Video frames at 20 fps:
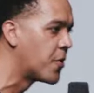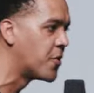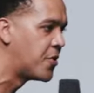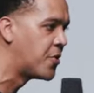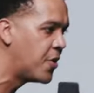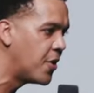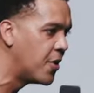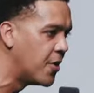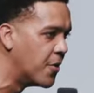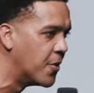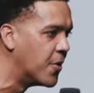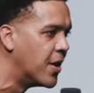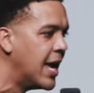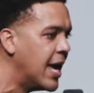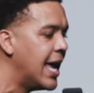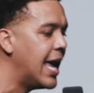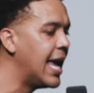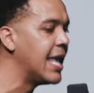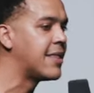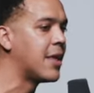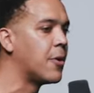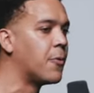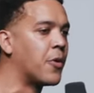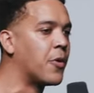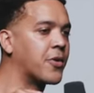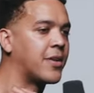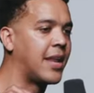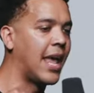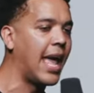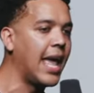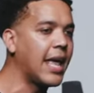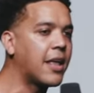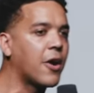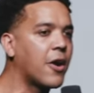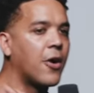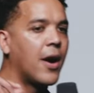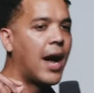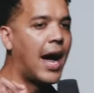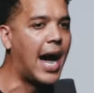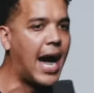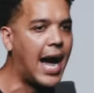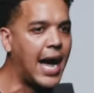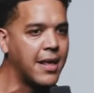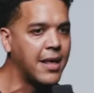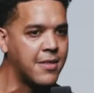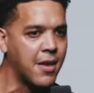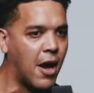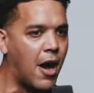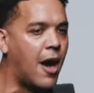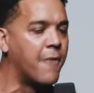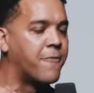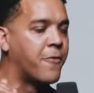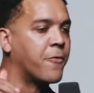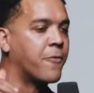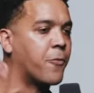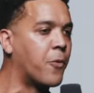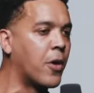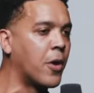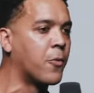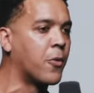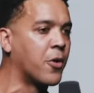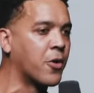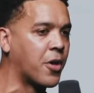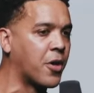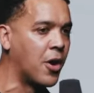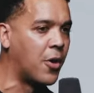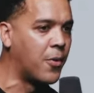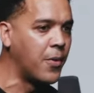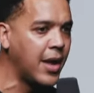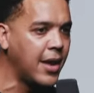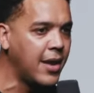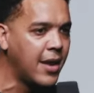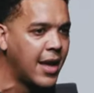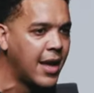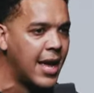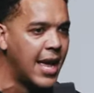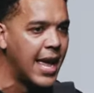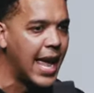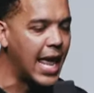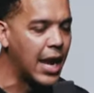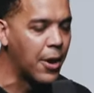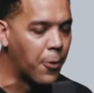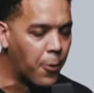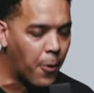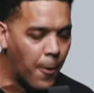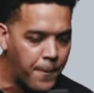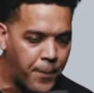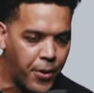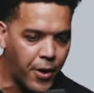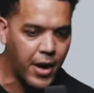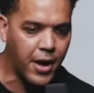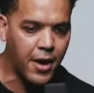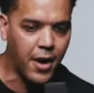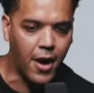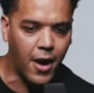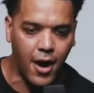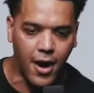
will do is it will take our eyes off of where we're going and it will put it